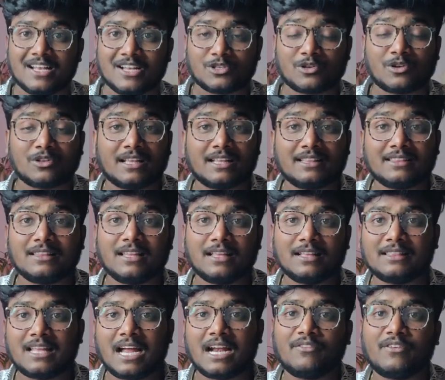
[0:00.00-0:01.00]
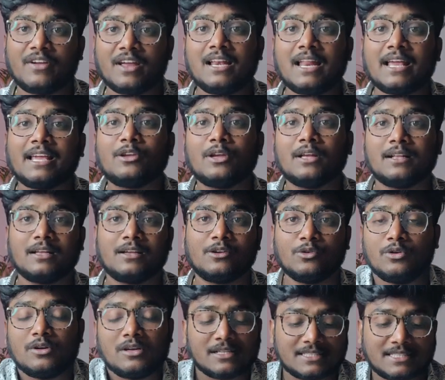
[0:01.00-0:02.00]
So in that way, like,
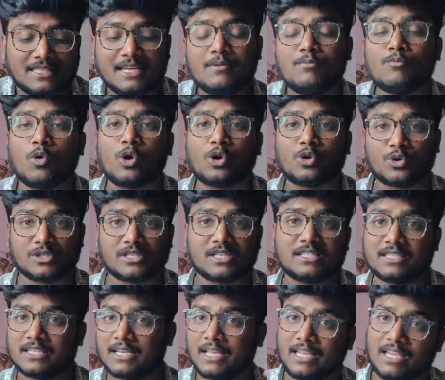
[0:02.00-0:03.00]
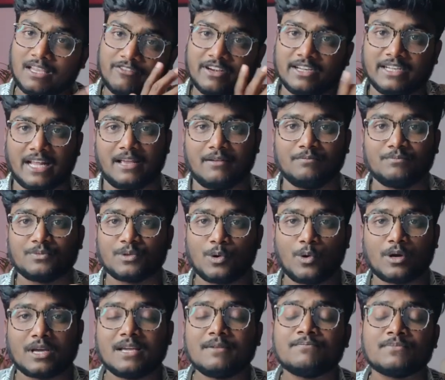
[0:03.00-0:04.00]
you will see more questions in a given time,
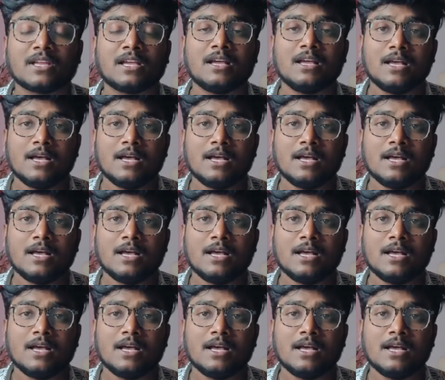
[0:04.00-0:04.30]
okay?